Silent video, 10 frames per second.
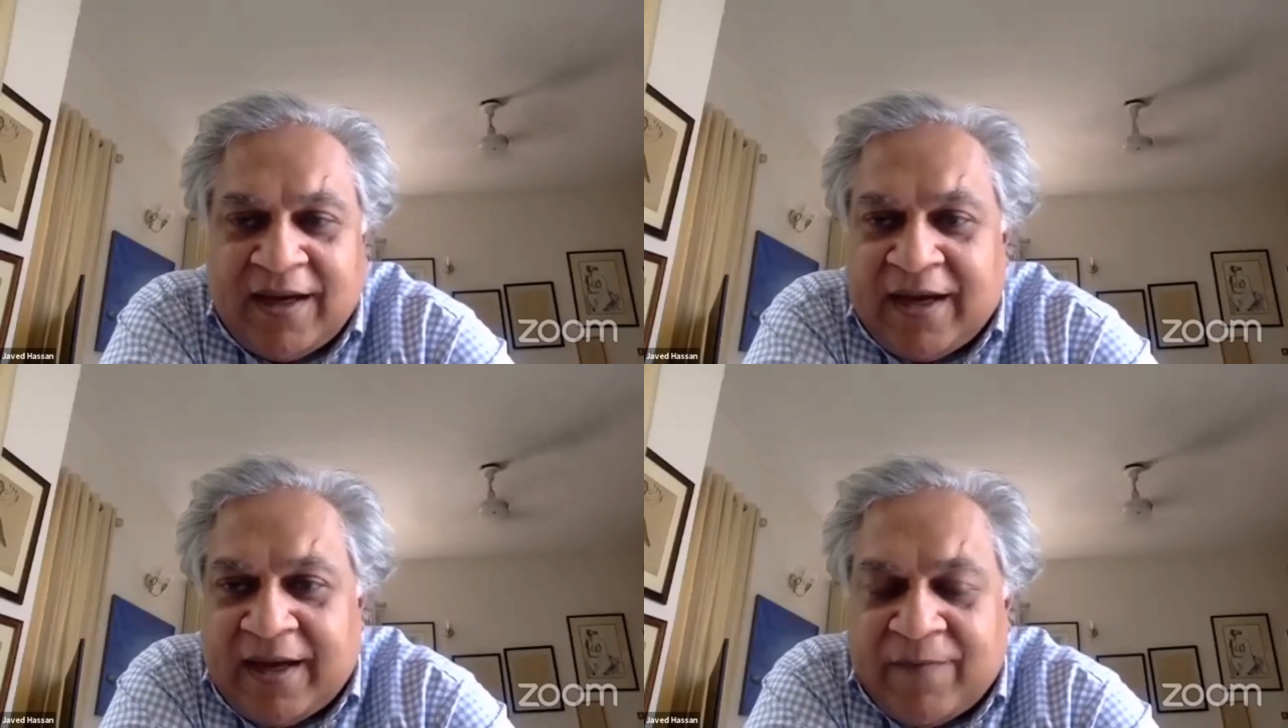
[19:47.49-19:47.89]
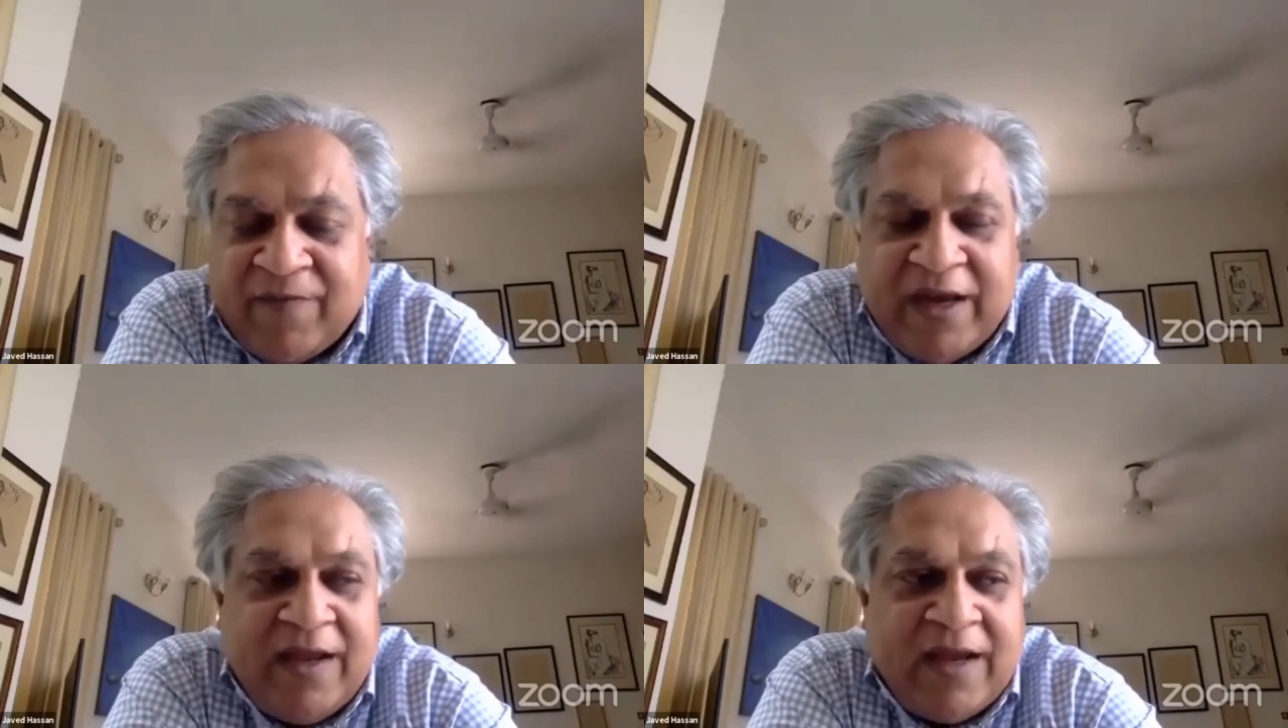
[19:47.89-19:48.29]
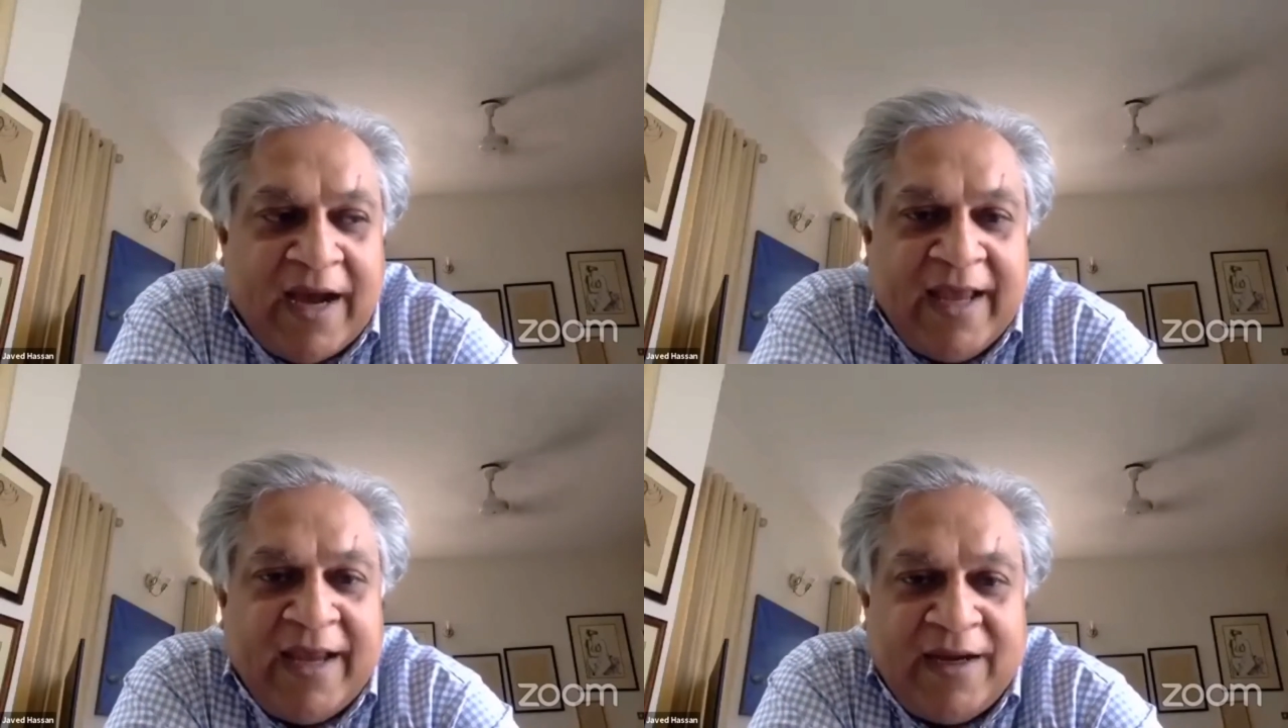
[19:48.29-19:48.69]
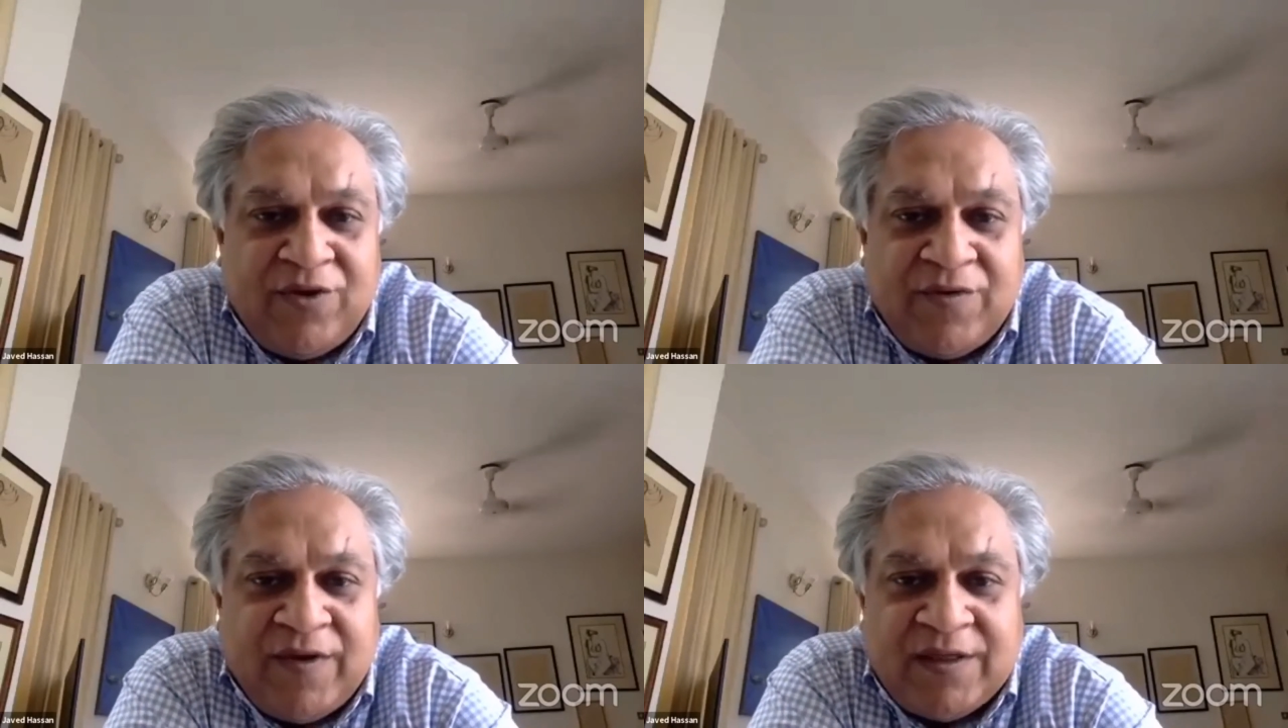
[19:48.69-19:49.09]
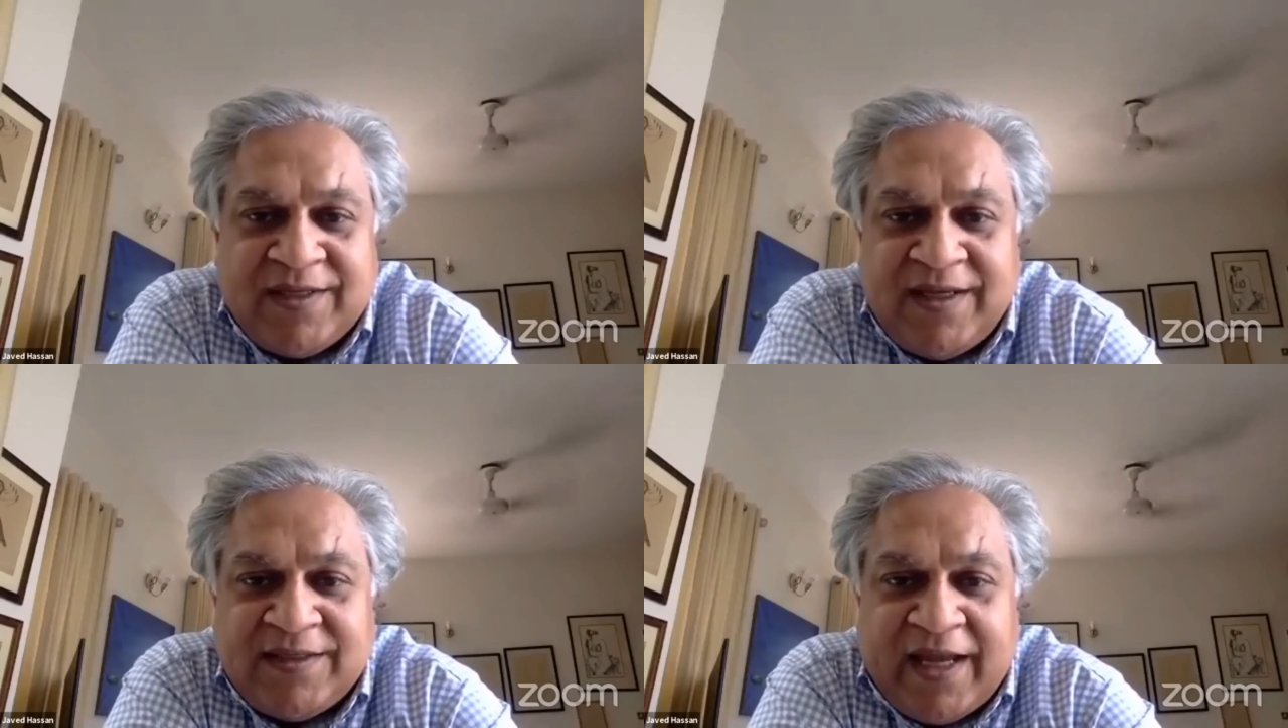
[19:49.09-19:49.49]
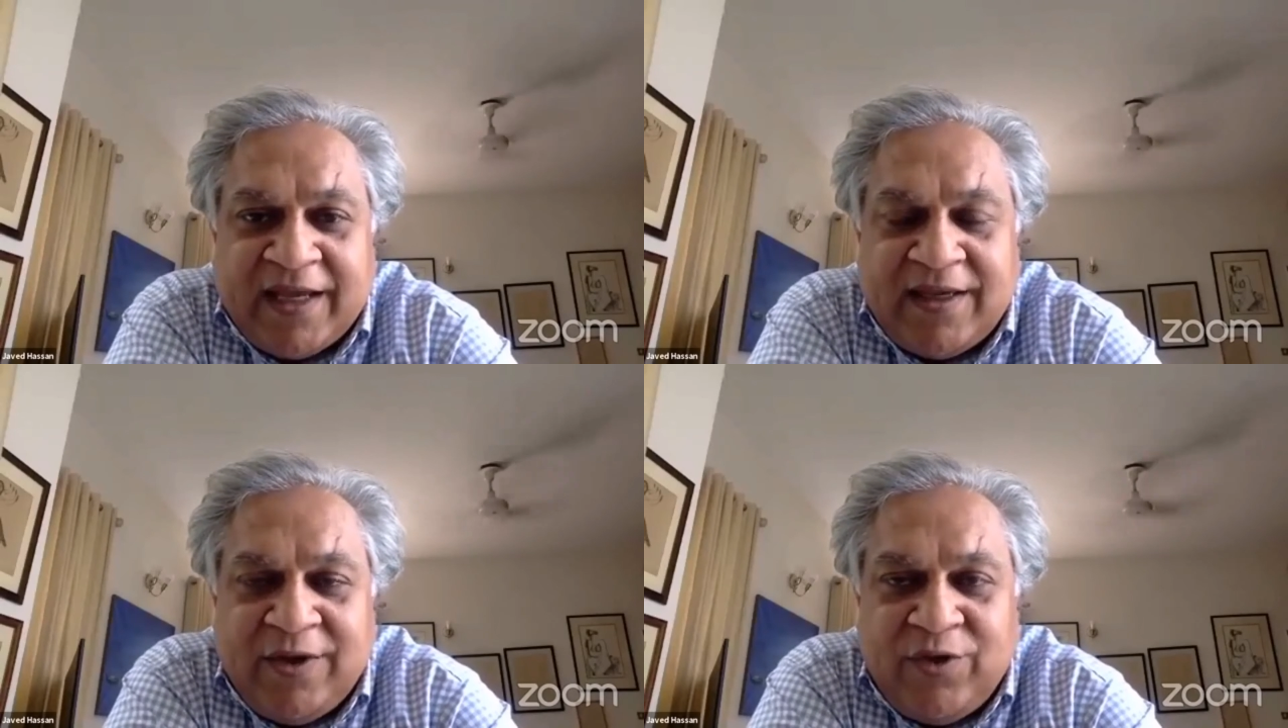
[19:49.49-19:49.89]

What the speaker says: very high-end universities like